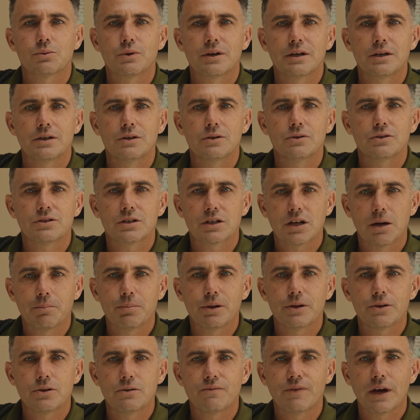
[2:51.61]
We used a
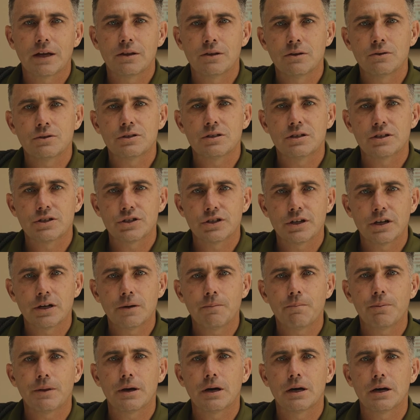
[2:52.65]
couple of new venues this
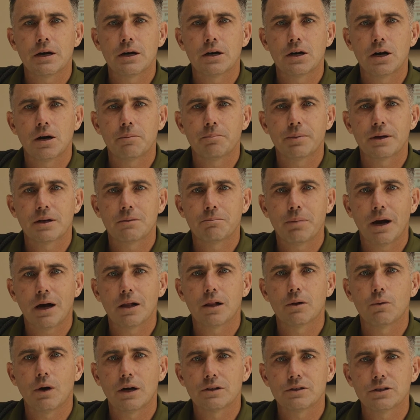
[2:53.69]
year, up in
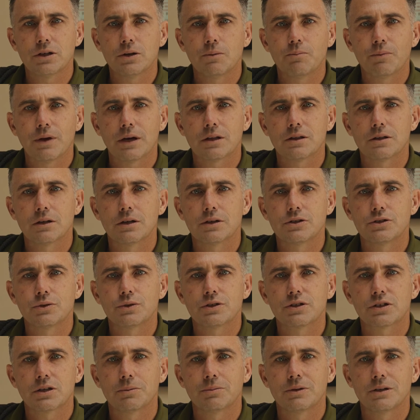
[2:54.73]
Palo Alto at the
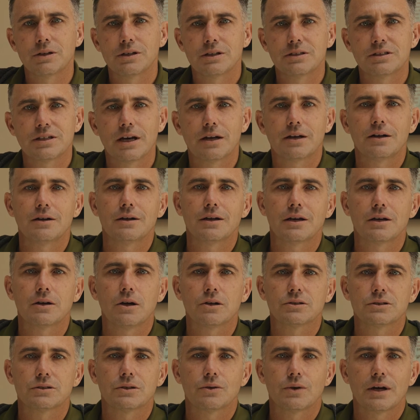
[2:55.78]
Jewish Community Center and
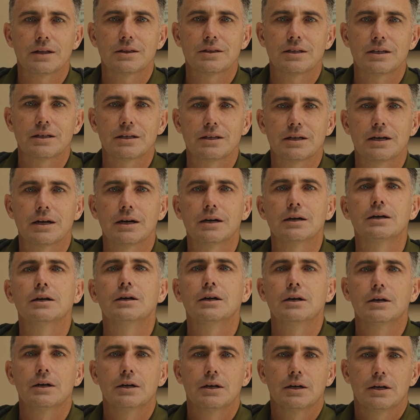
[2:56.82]
also at the
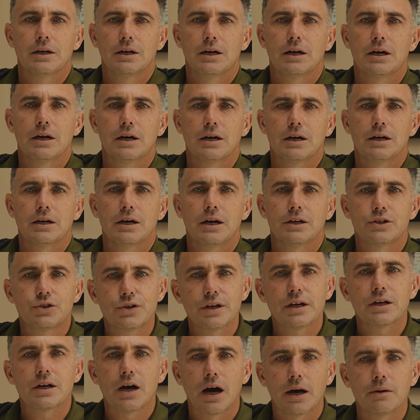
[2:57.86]

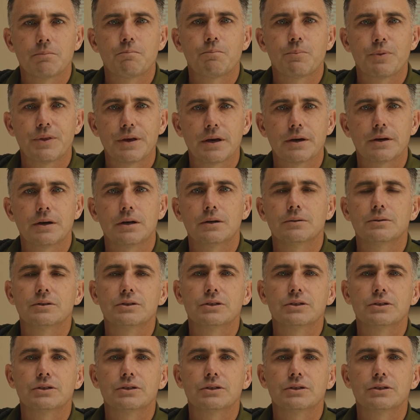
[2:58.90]
Trianon Theater.